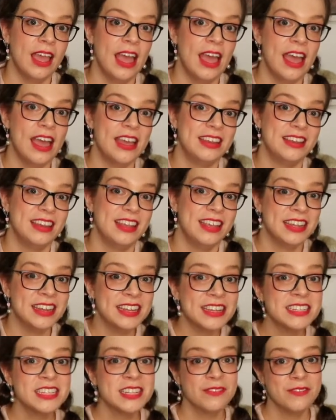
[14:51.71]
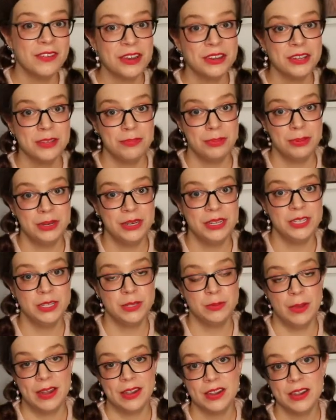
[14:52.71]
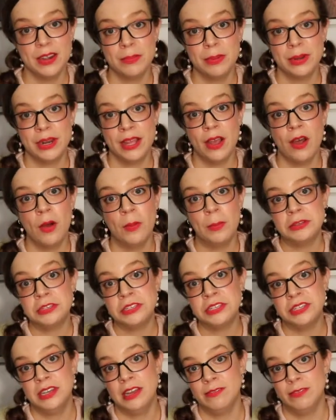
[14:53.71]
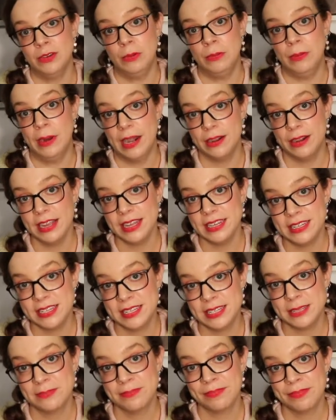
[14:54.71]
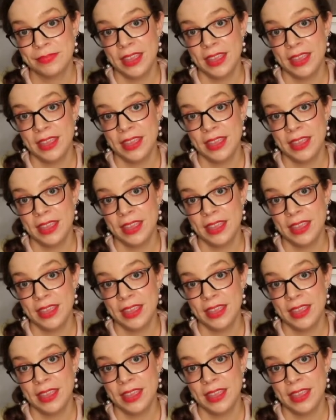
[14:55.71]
And it is a very pretty sweater, but I almost never wear it.